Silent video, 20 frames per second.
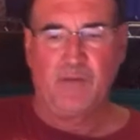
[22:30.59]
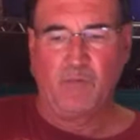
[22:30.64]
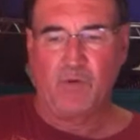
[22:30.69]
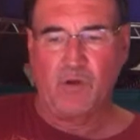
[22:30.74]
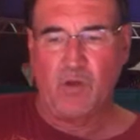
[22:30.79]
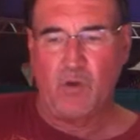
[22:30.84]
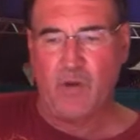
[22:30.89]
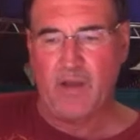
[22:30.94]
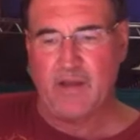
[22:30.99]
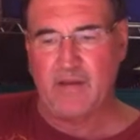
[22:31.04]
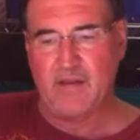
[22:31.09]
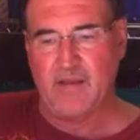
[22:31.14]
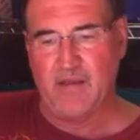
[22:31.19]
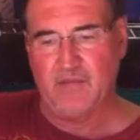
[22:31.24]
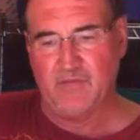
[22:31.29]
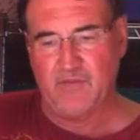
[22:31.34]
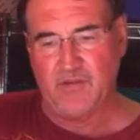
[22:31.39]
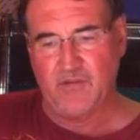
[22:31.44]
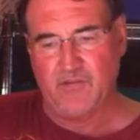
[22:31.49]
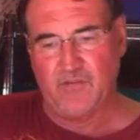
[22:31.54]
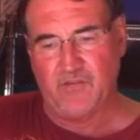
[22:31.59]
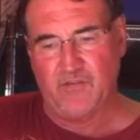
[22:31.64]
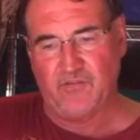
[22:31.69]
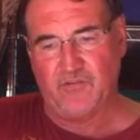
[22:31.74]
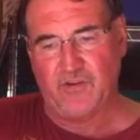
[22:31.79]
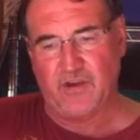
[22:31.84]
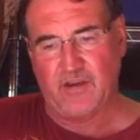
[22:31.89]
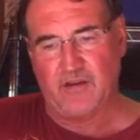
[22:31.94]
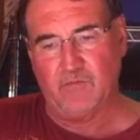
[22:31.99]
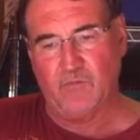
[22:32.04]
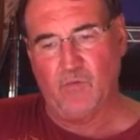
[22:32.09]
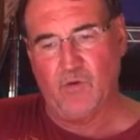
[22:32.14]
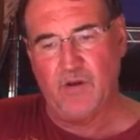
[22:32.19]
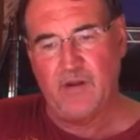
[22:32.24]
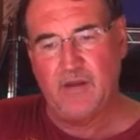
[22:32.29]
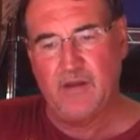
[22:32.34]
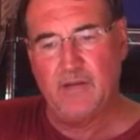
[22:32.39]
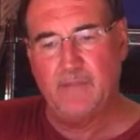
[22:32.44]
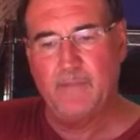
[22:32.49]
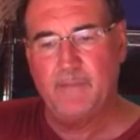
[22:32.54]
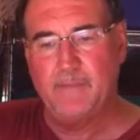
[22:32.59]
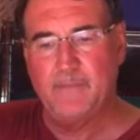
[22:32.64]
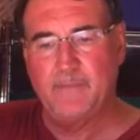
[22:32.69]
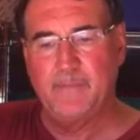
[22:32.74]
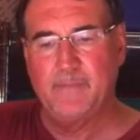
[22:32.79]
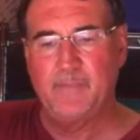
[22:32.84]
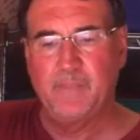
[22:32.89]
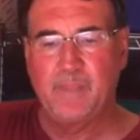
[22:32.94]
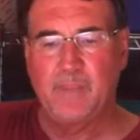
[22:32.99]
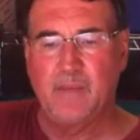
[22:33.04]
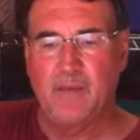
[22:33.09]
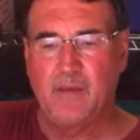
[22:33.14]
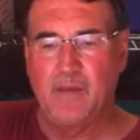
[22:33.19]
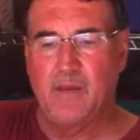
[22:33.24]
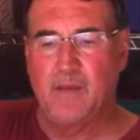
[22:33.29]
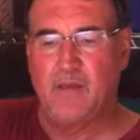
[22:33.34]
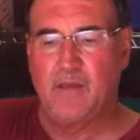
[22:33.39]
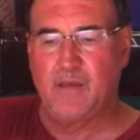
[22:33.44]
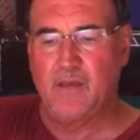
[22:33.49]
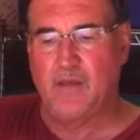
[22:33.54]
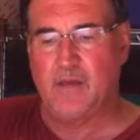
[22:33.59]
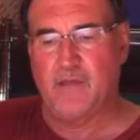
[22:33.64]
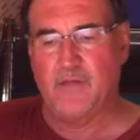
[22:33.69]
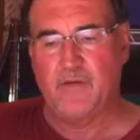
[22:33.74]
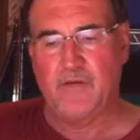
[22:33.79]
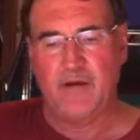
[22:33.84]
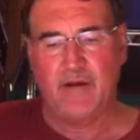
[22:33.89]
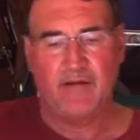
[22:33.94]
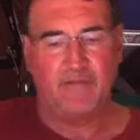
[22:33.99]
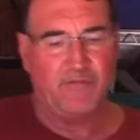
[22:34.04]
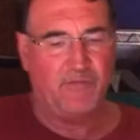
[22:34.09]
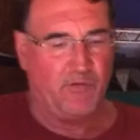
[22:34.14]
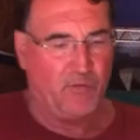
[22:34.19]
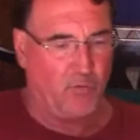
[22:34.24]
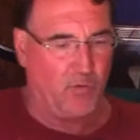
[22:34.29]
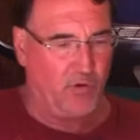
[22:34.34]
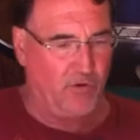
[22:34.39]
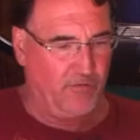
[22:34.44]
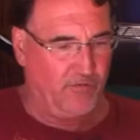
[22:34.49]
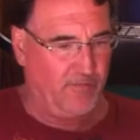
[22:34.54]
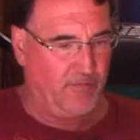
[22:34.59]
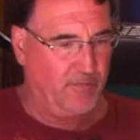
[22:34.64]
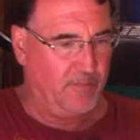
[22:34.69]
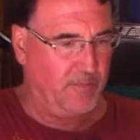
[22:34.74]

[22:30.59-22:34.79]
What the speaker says: We'll go ahead and get the second one in, the other half of the roof.